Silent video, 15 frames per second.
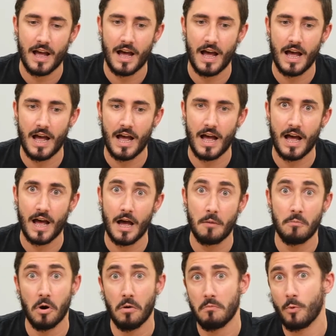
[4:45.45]
Uh,
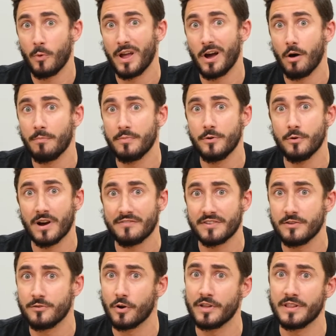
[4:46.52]
well, we hope you have
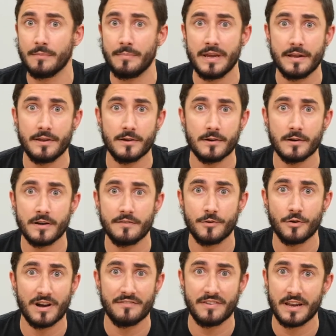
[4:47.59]
enjoyed the video. If you
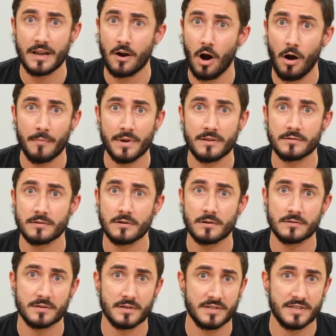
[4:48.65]
have any comments or
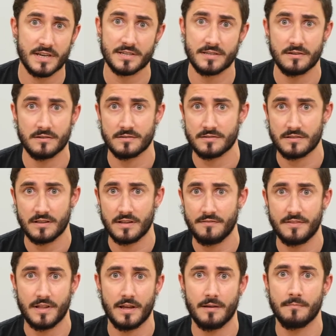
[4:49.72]
suggestions, leave
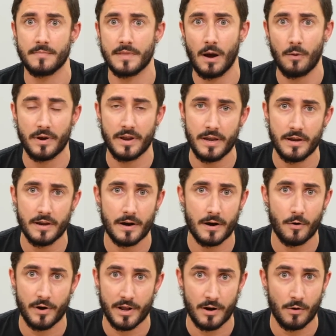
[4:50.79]
them down here
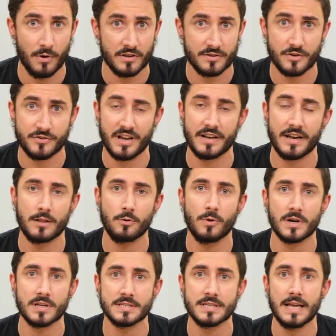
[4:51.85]
or in our social
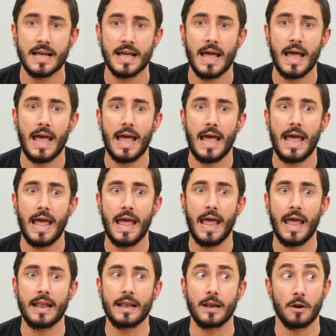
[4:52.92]
networks.
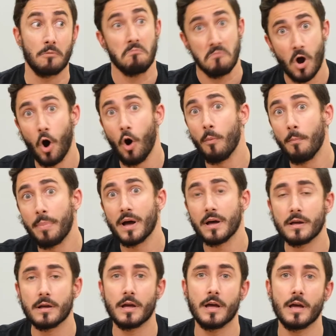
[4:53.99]
And hope
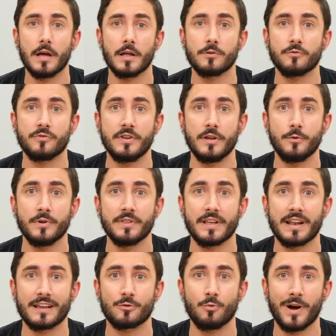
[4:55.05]
uh, to see you in the
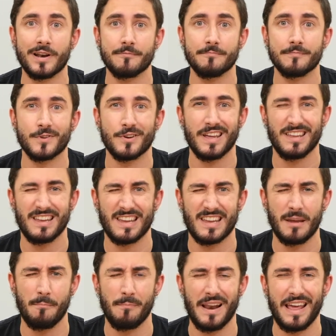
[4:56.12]
next one. Okay.
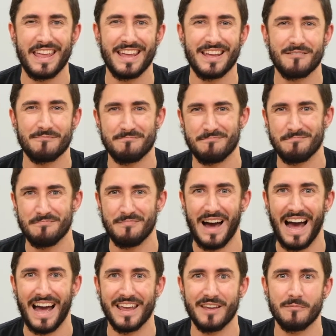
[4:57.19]
Keep playing.
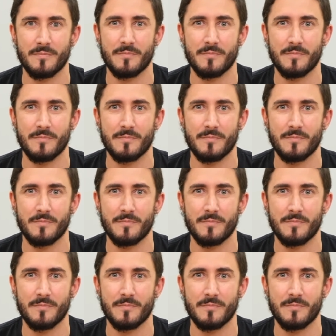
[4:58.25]
Bye.